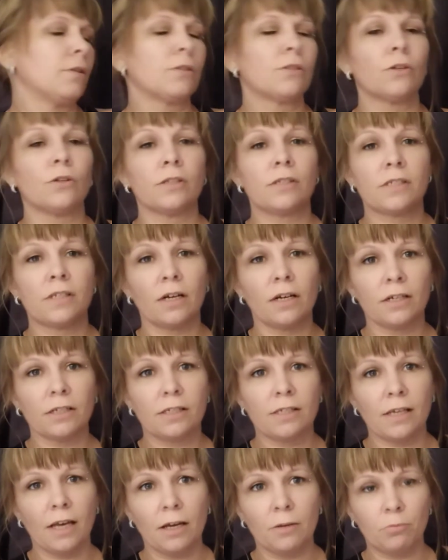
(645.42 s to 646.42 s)
So it
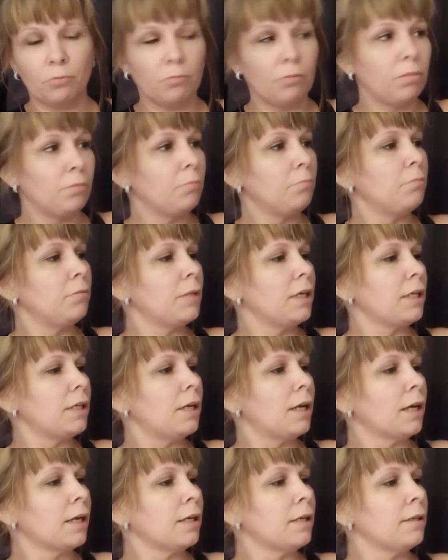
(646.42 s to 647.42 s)
starts at
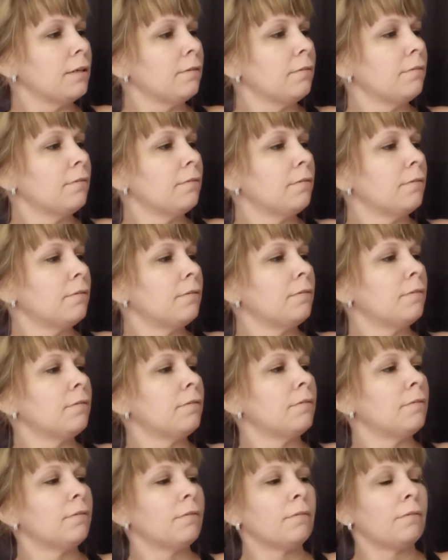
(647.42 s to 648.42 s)
midnight
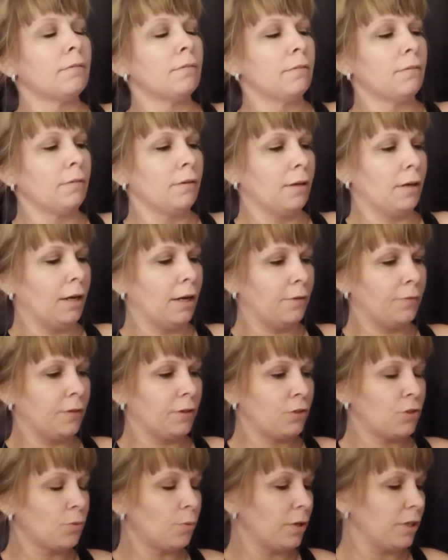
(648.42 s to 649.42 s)
on the
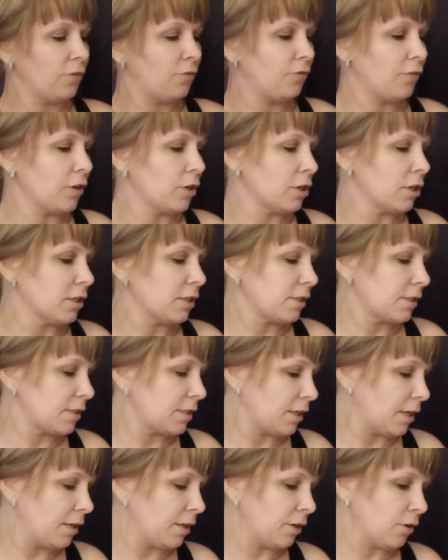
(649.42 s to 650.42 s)

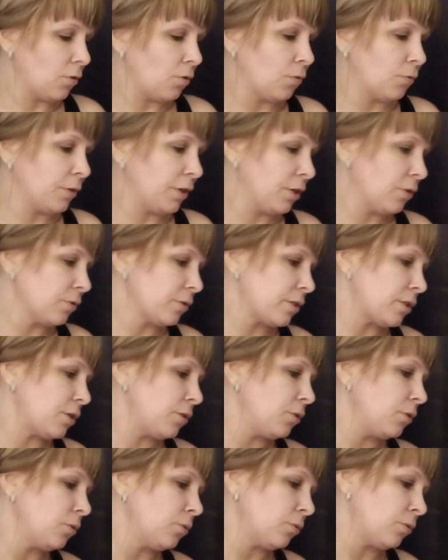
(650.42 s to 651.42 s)
21st and it only goes to
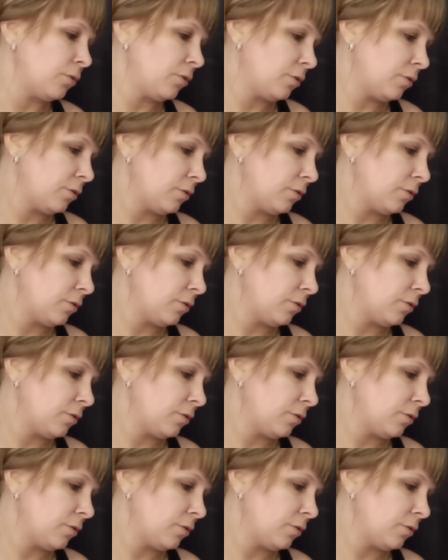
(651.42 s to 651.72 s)
noon.